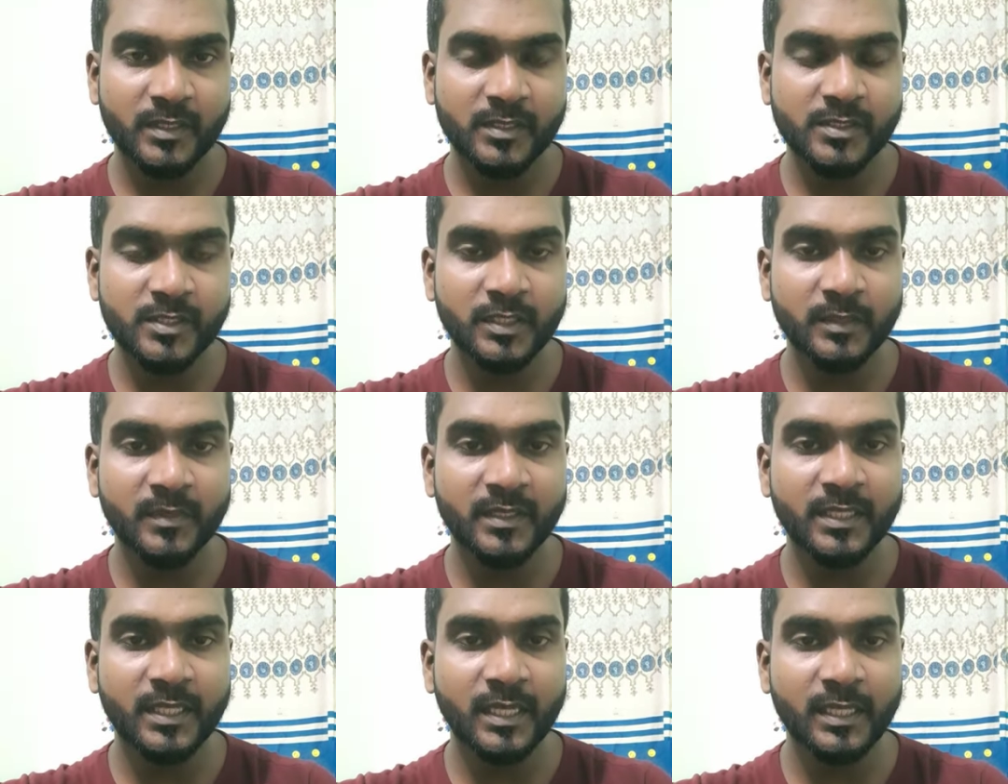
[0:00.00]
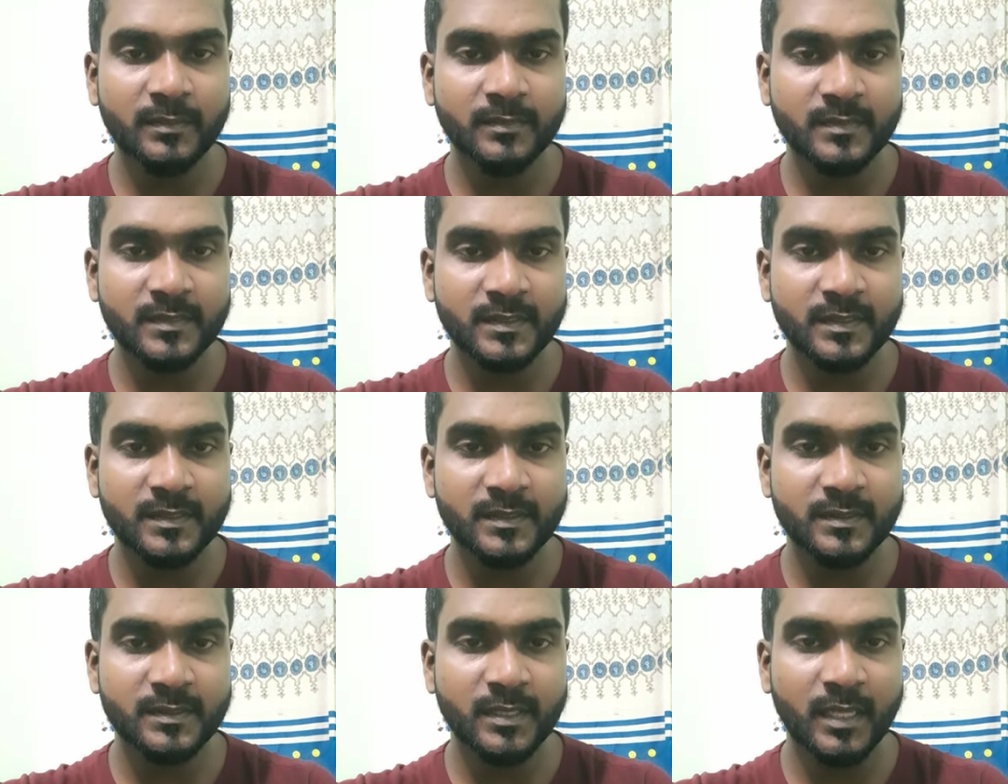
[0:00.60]
she
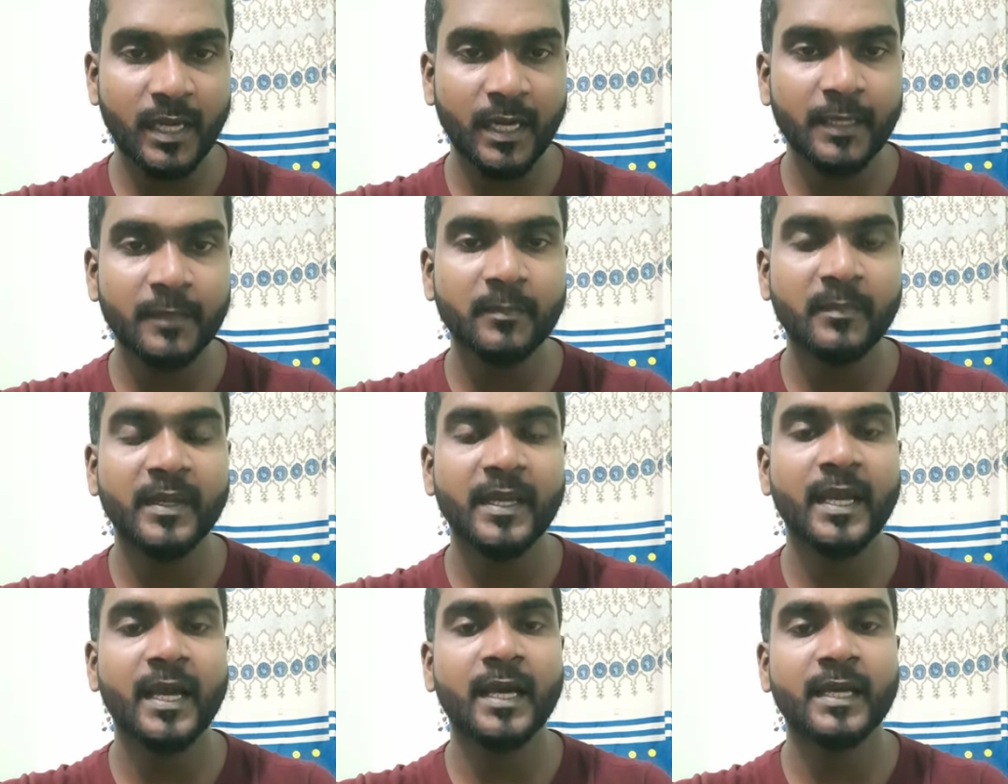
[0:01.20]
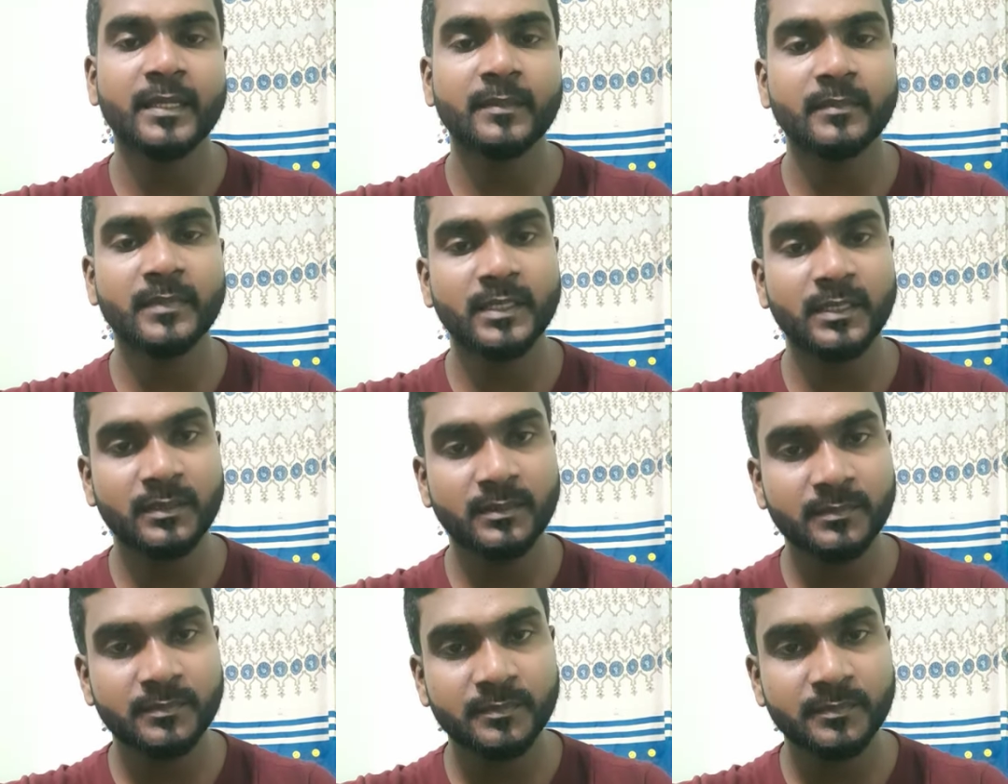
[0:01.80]
becomes unbearable.